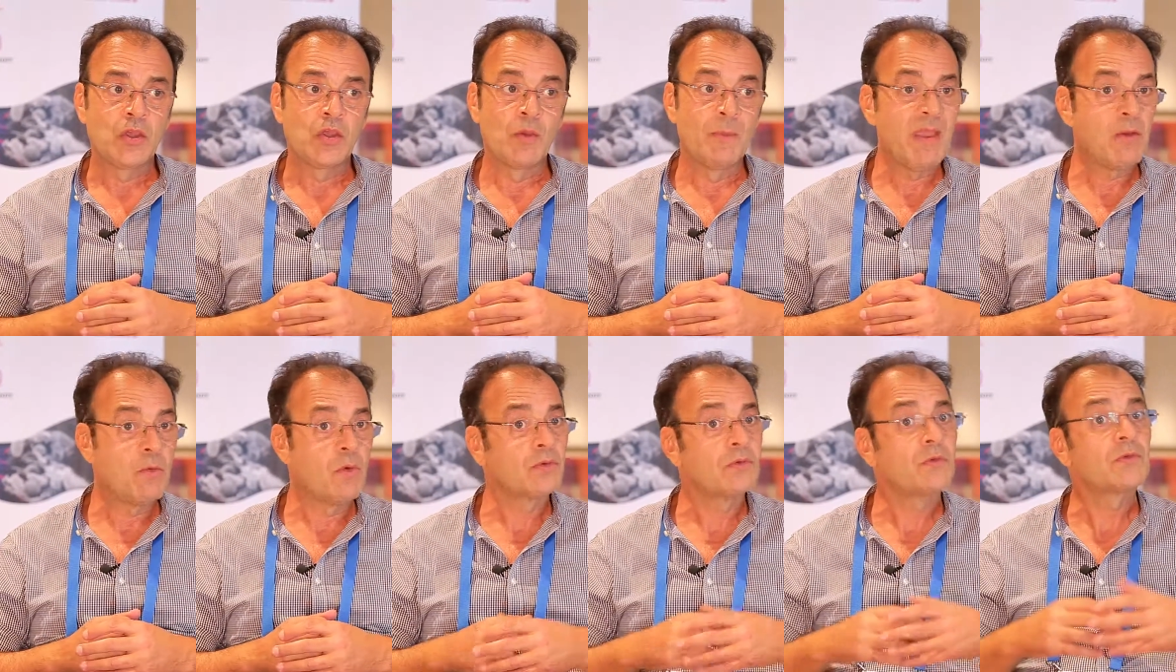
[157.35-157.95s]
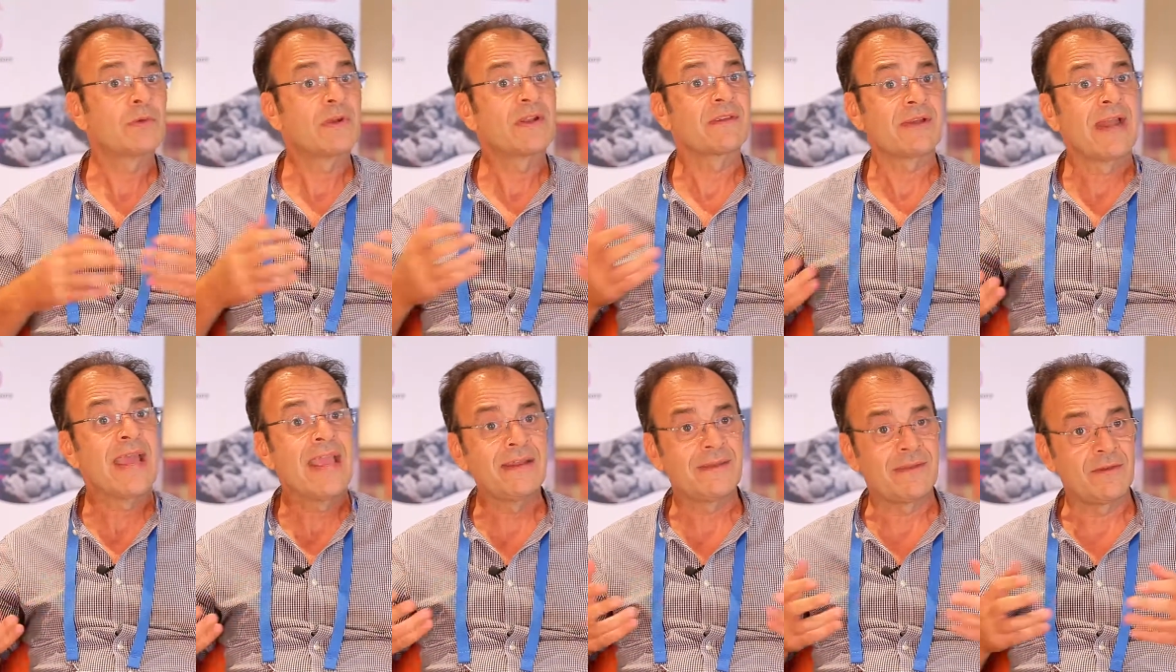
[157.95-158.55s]
You may want to
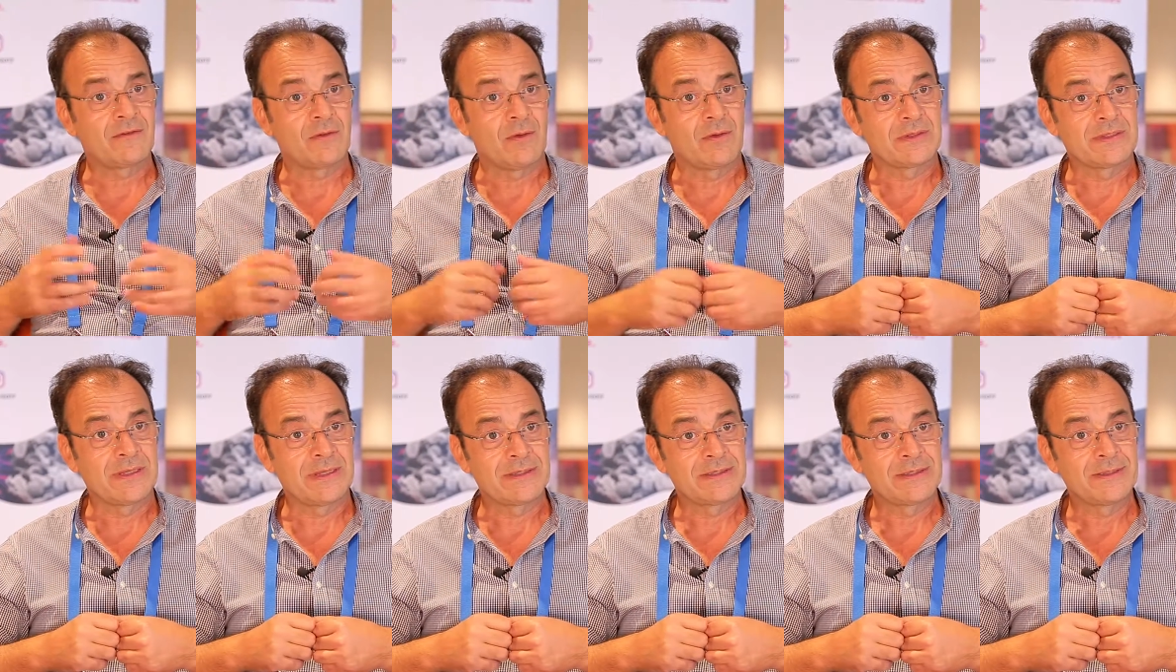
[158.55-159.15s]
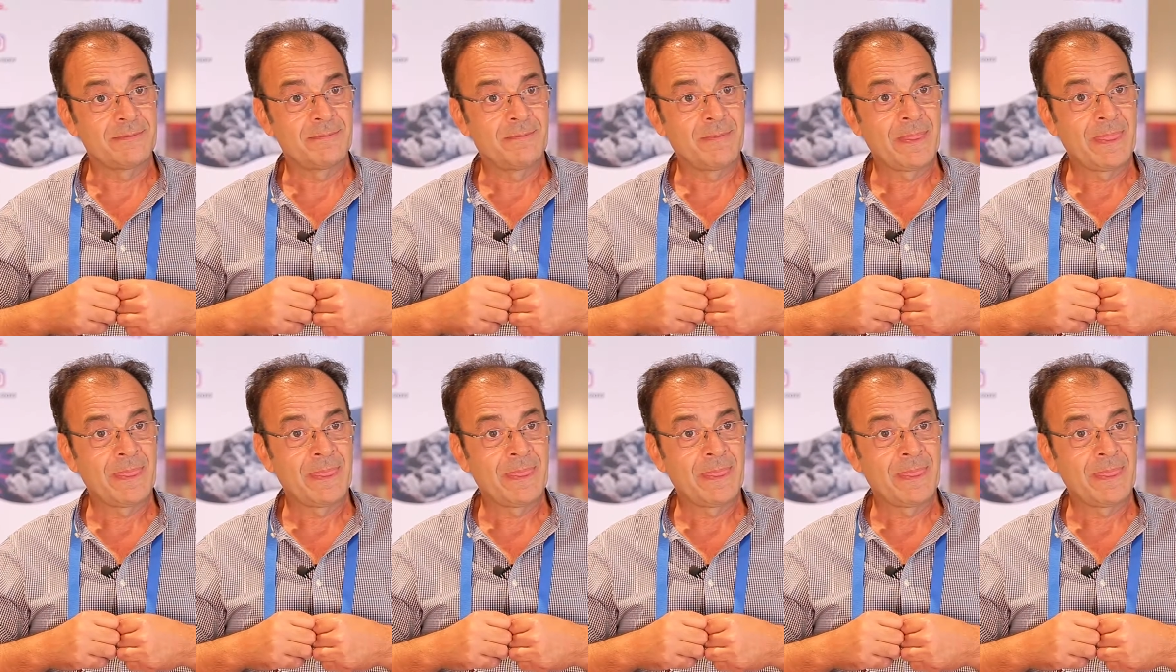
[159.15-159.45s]
translate this content.